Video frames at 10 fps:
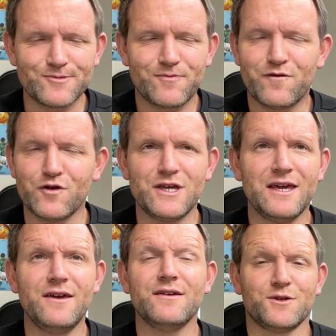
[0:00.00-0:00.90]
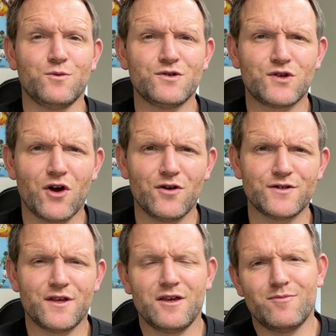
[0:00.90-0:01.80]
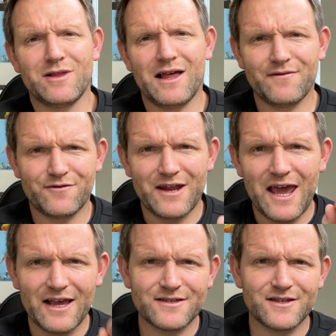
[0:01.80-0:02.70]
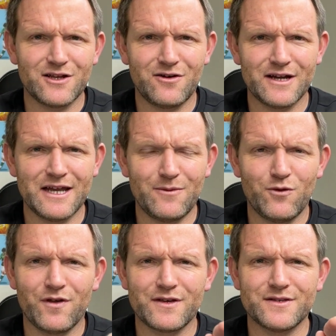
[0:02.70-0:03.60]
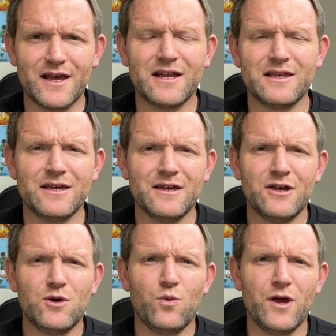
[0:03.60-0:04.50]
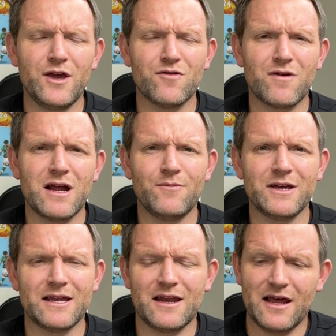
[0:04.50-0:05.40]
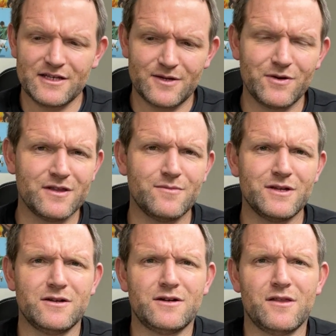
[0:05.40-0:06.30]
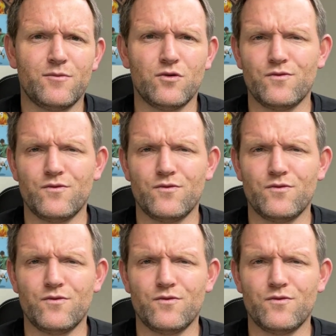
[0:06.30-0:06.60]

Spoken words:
For years it was coached that your plant foot has to line up with exactly where you're aiming, and it has to be in the midline of the ball.